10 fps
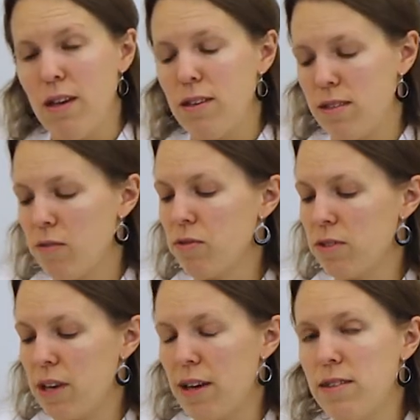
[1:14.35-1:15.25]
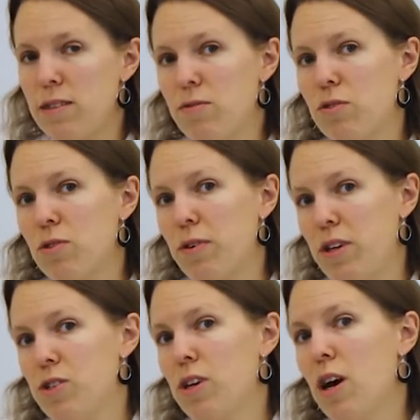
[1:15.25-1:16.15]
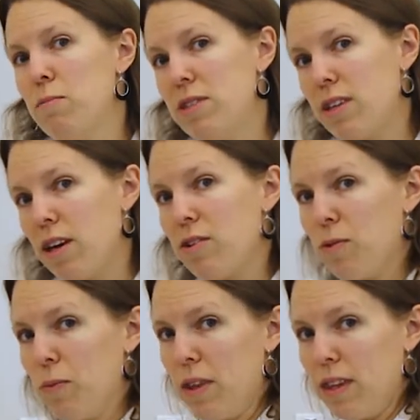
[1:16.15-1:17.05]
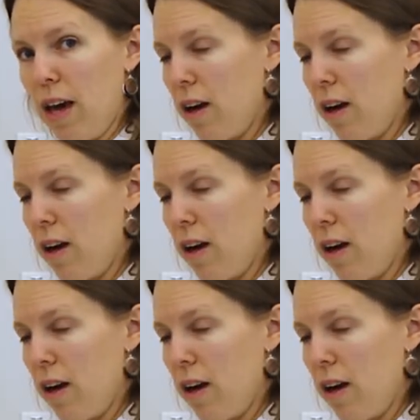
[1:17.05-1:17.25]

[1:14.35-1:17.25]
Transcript: Several sizes of syringe come standard with the